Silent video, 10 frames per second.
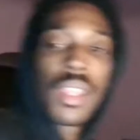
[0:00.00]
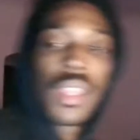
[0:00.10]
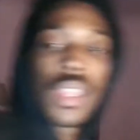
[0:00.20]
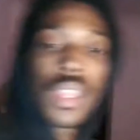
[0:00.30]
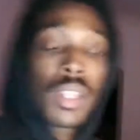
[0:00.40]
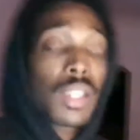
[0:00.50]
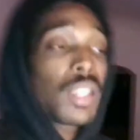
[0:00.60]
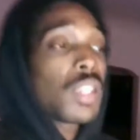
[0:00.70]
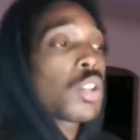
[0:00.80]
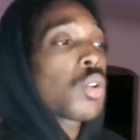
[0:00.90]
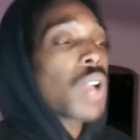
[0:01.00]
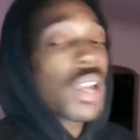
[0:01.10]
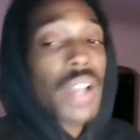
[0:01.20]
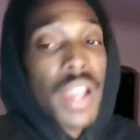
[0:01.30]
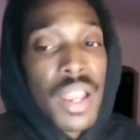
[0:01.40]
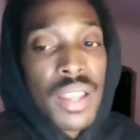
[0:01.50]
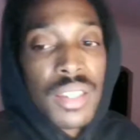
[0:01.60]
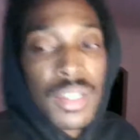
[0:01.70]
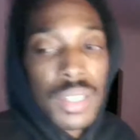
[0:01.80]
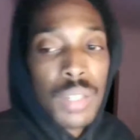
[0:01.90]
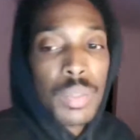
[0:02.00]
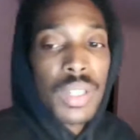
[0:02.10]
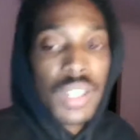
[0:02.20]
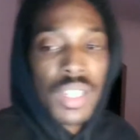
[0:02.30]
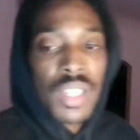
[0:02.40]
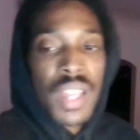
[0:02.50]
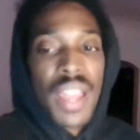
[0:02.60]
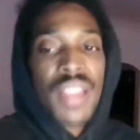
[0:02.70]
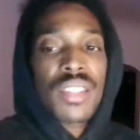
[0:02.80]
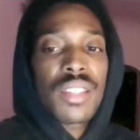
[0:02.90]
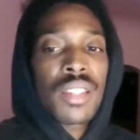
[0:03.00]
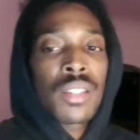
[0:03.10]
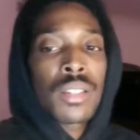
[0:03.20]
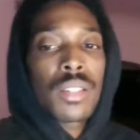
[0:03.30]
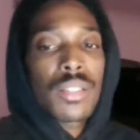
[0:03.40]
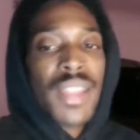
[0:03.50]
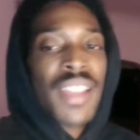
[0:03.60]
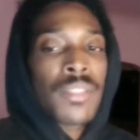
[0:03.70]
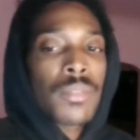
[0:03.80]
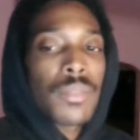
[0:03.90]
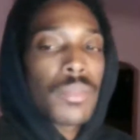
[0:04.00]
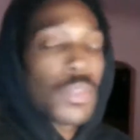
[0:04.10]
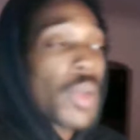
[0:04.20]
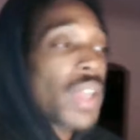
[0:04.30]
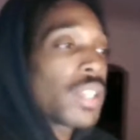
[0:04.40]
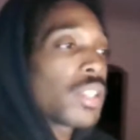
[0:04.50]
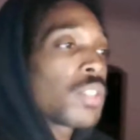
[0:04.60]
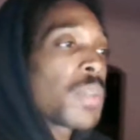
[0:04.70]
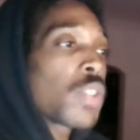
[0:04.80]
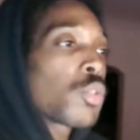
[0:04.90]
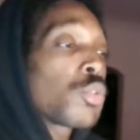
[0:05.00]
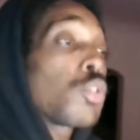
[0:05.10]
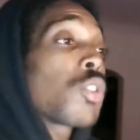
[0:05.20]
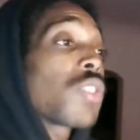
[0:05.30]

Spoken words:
And again, though, Conor has the ability and has done that variety of the spectrum too, though.